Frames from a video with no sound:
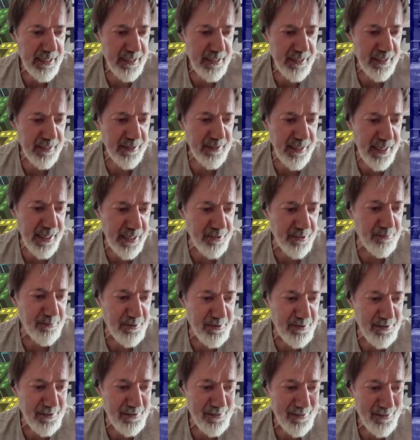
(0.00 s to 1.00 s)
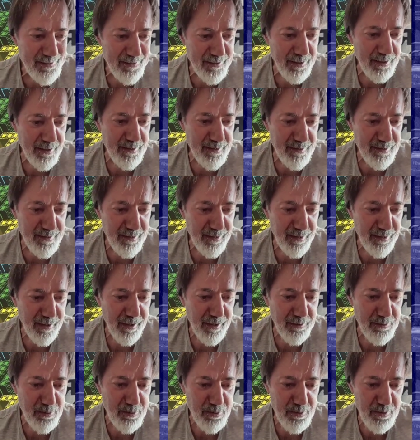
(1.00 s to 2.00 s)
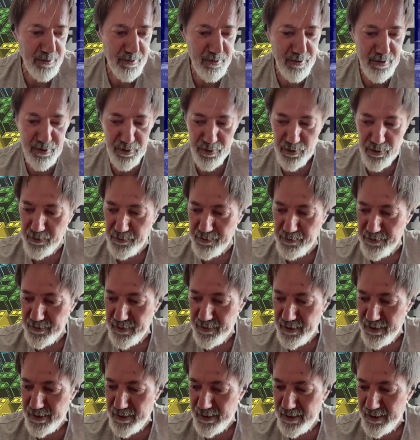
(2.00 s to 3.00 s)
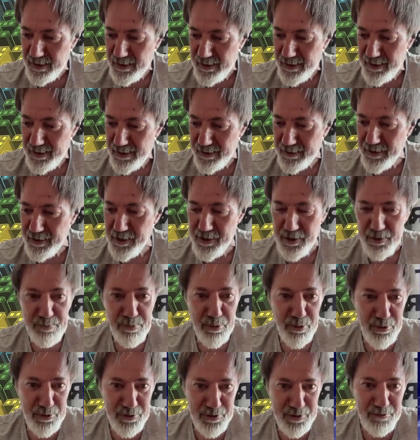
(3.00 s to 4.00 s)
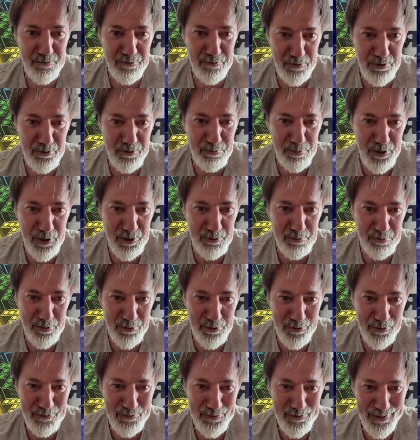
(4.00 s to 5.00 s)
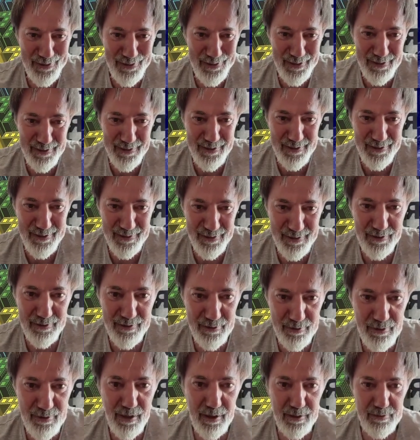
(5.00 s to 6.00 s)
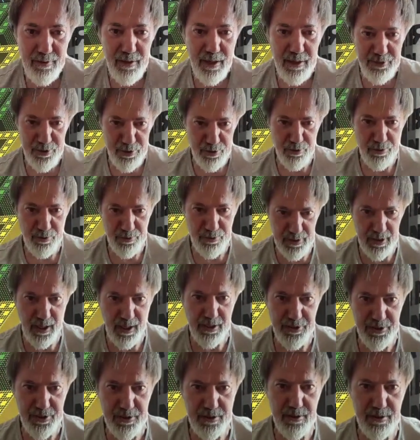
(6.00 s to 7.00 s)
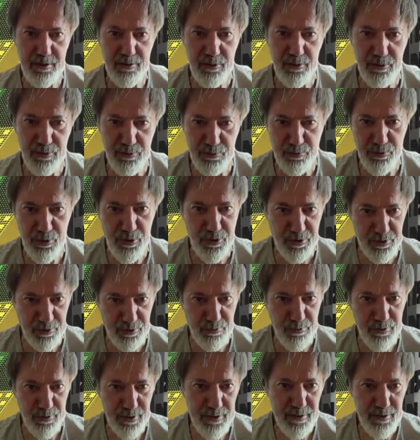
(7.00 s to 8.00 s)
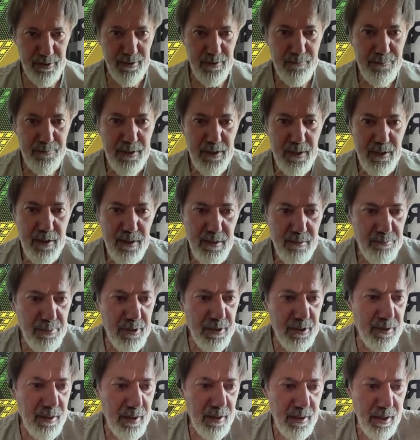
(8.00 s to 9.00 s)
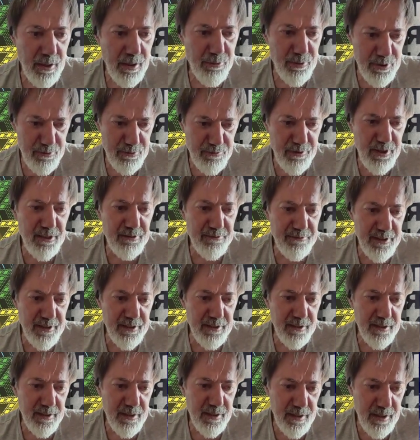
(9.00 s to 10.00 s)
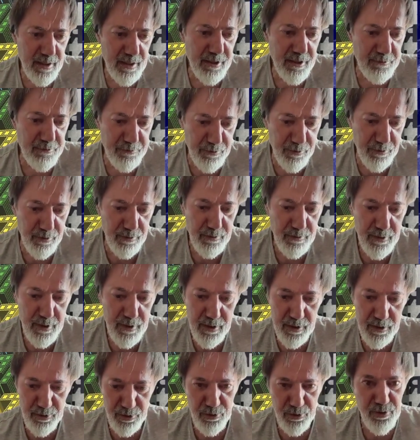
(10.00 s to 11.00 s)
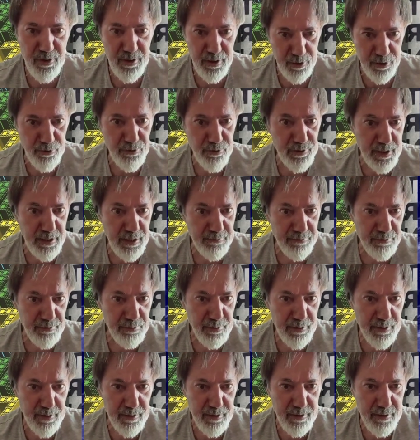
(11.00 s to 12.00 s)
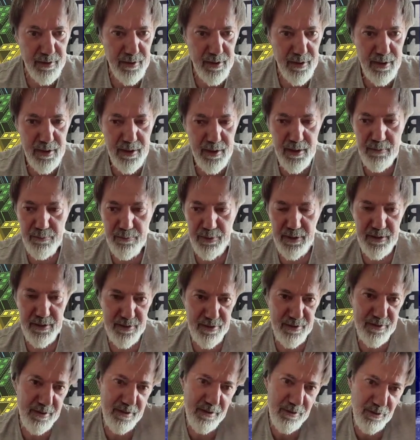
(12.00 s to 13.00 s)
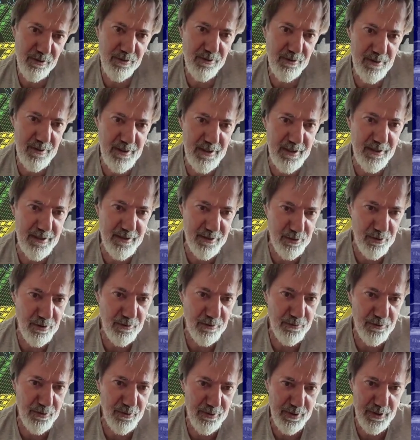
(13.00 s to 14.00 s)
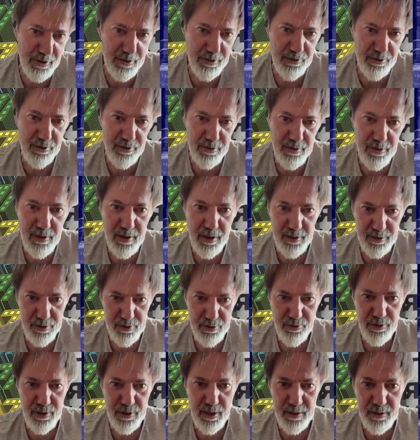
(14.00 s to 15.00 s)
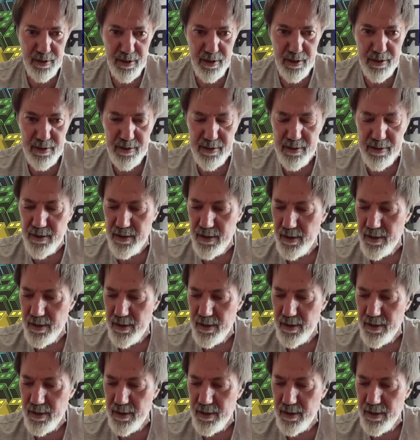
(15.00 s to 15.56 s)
names that I sort of disappointed few people that I sort of touched or worked with. But I was very, very careful to include everybody. But it's not easy, of course, as you can guess.